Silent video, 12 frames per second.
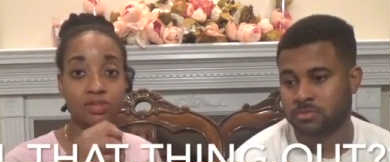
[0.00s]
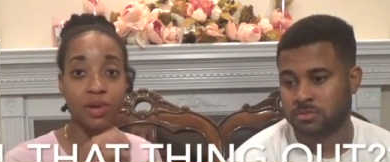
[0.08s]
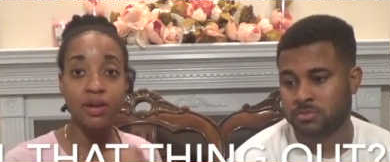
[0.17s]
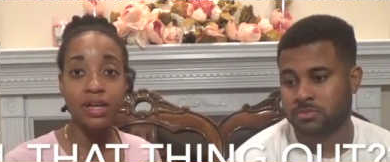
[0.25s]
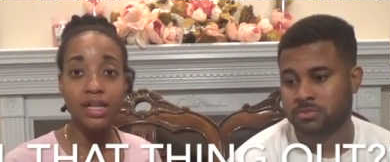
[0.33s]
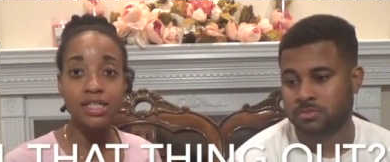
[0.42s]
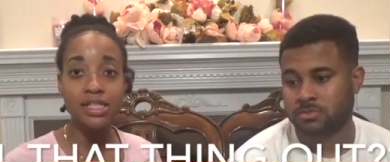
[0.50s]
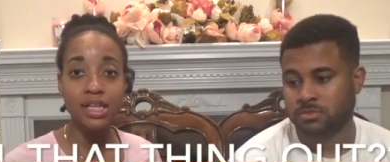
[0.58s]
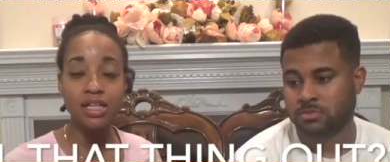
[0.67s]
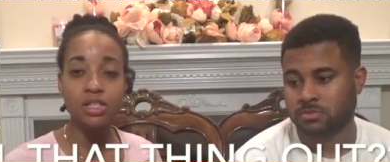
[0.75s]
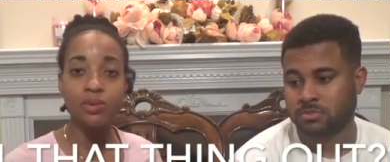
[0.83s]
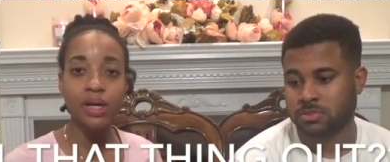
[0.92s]
Speaker 1: very
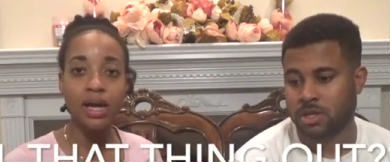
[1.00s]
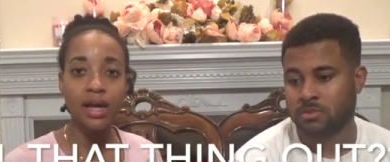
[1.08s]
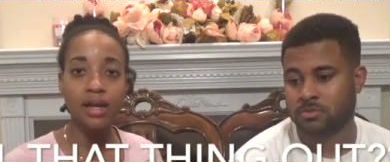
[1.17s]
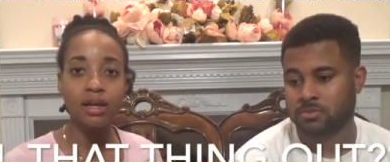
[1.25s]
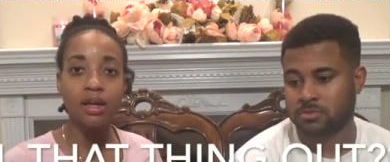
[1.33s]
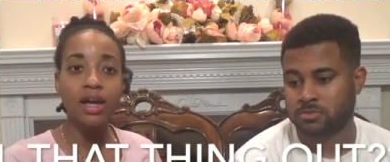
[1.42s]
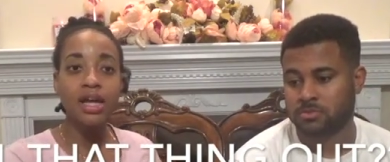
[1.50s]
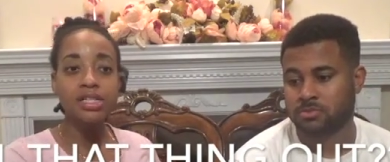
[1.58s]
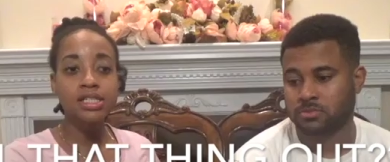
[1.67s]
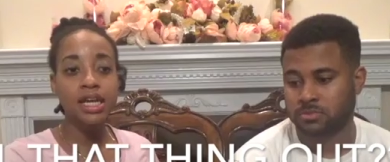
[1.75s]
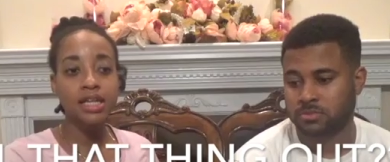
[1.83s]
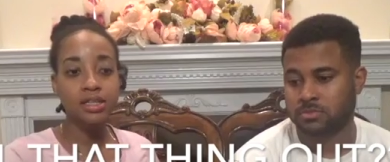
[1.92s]
intense, so it kind
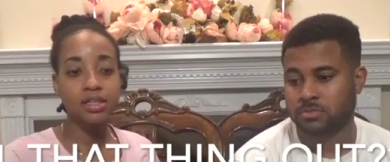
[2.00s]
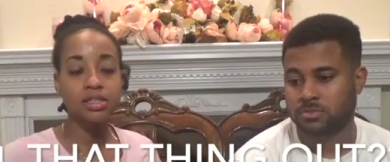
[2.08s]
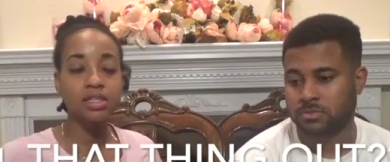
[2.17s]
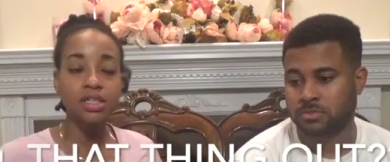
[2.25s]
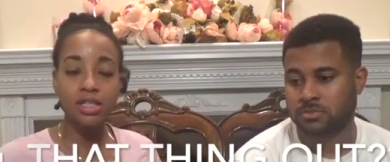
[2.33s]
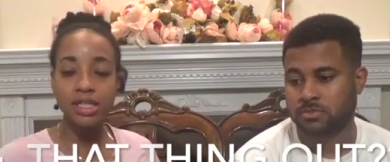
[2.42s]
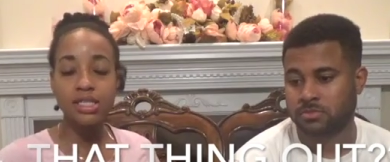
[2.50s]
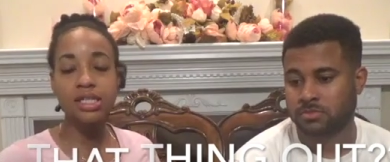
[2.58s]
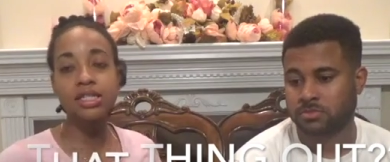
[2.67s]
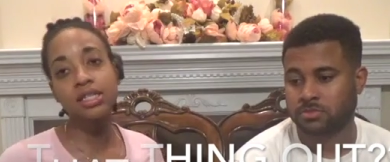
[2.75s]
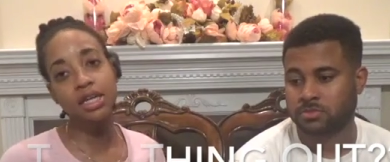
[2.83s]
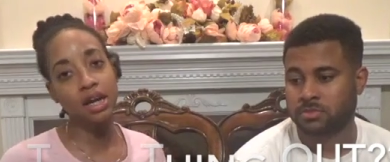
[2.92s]
of take took the
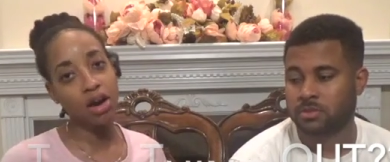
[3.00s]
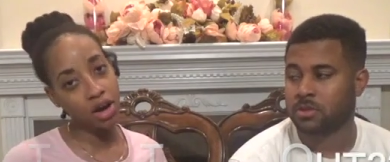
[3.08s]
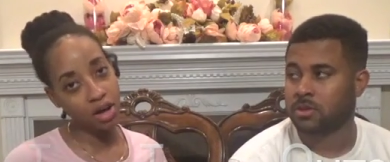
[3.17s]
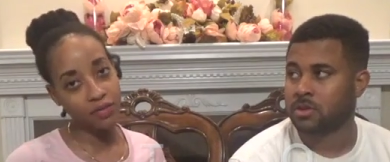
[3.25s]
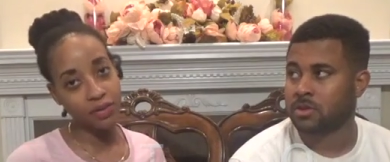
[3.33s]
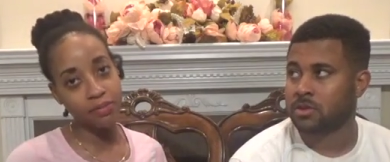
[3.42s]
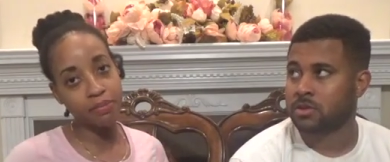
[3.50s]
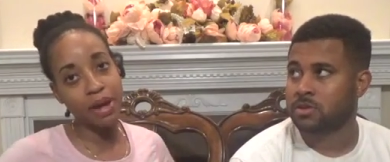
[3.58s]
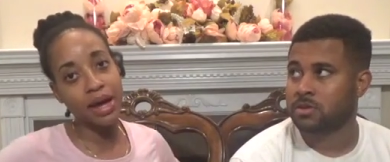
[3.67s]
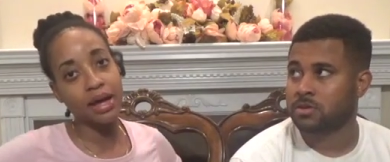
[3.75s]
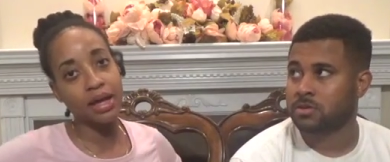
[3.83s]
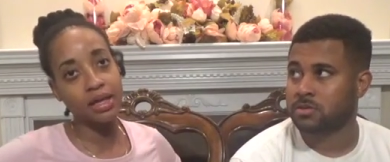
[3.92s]
intensity off of
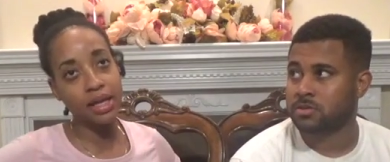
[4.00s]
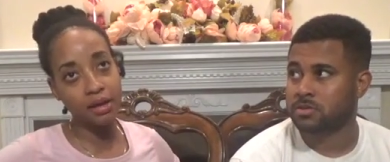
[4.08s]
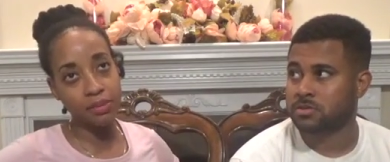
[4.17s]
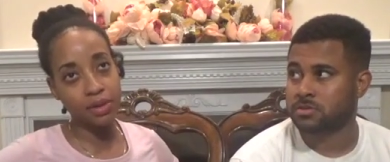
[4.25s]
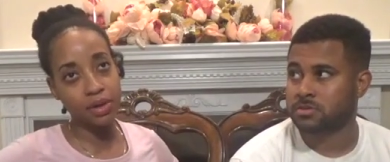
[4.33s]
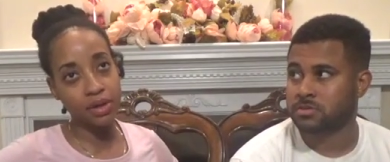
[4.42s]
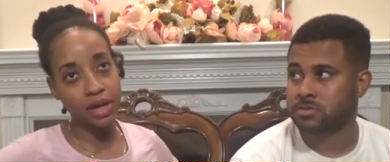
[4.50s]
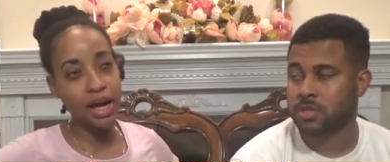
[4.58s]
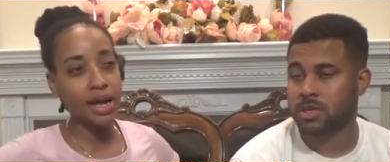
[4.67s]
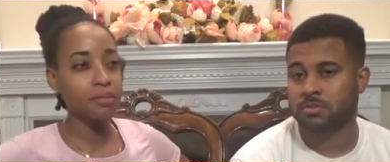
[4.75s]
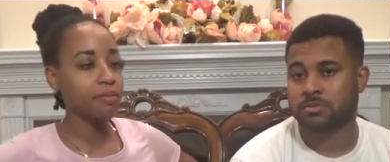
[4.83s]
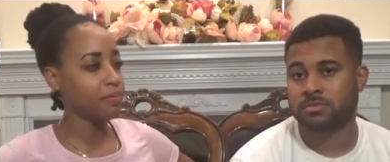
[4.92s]
my labor. I
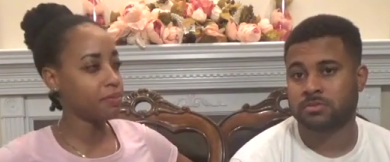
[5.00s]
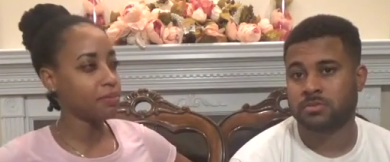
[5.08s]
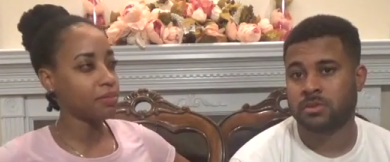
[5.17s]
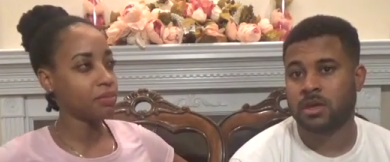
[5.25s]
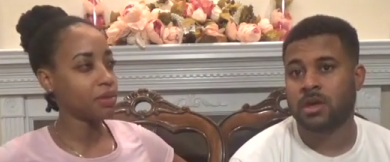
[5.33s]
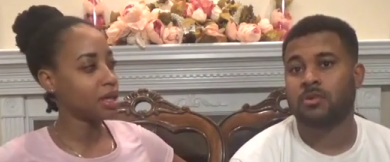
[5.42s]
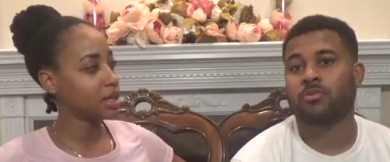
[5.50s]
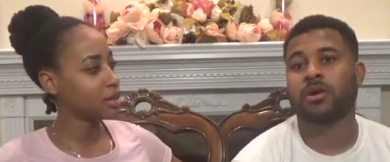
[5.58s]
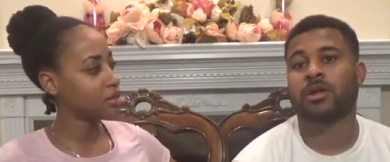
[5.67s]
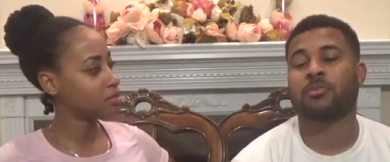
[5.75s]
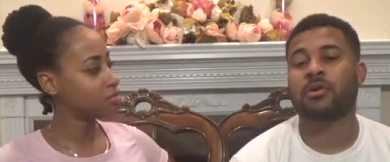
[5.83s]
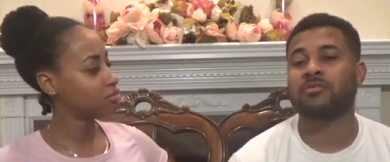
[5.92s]
had
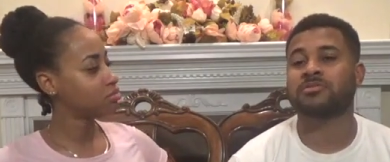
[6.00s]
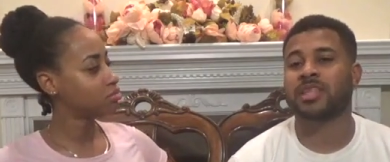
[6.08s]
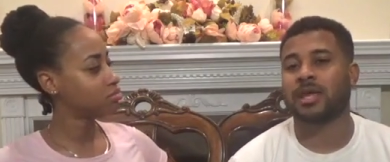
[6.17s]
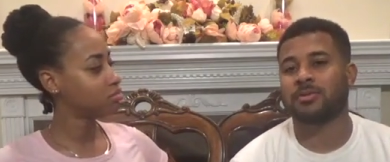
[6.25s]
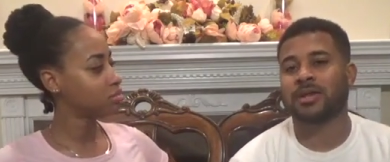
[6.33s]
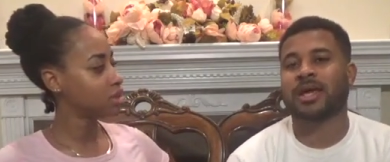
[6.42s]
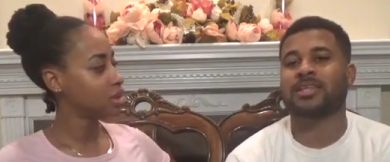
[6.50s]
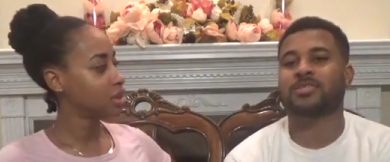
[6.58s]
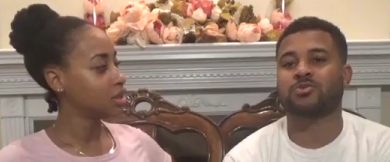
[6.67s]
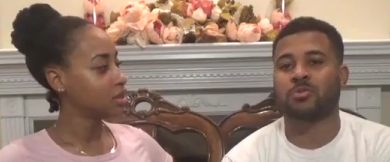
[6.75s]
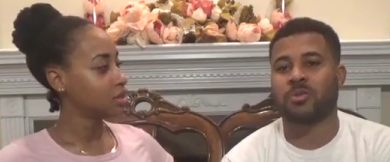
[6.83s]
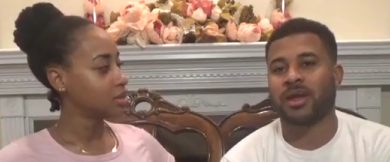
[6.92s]
Well, the
Speaker 2: previous labor, not
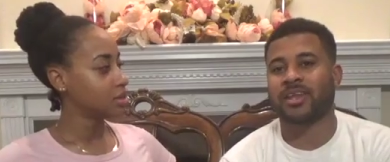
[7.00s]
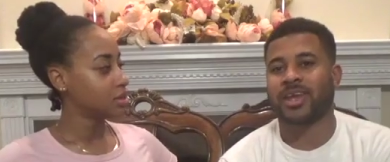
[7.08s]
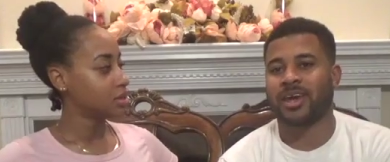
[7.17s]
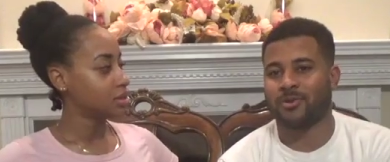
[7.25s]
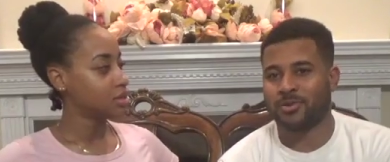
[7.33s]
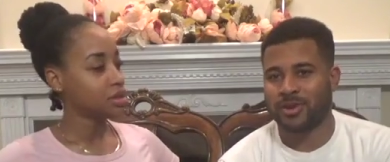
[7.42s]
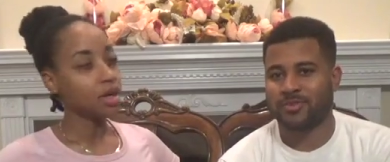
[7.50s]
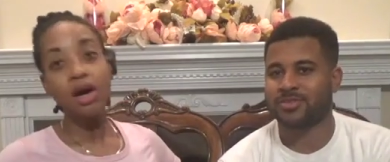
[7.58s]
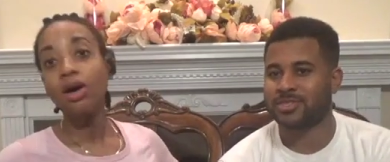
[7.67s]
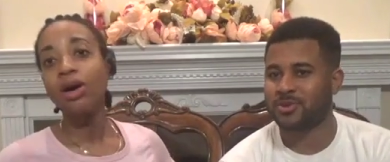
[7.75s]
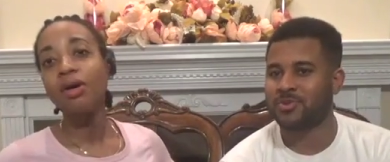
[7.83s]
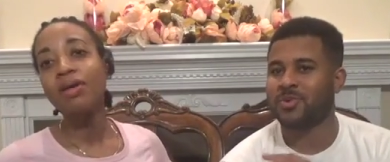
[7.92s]
this one right now. Whatever.
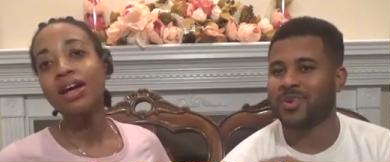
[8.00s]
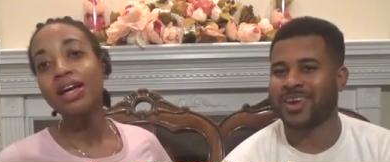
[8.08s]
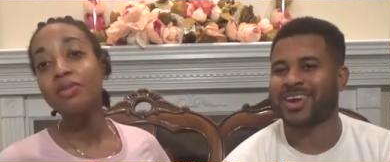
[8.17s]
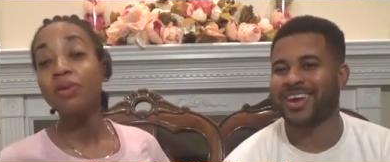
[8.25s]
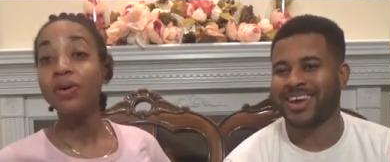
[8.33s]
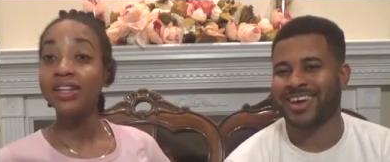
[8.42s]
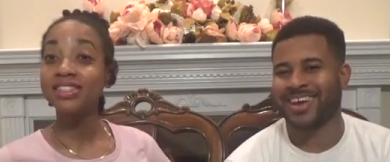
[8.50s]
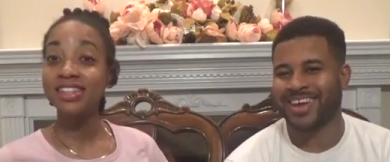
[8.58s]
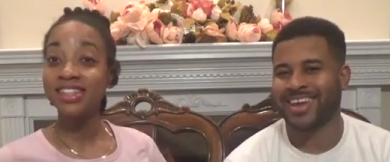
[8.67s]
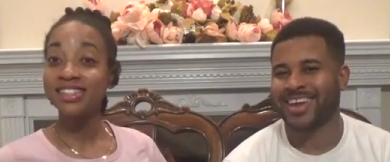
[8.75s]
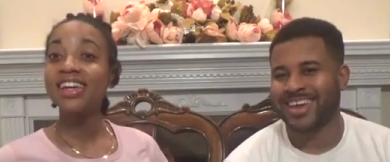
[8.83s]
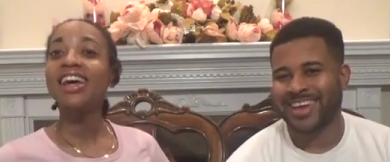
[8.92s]
Oh, I'm.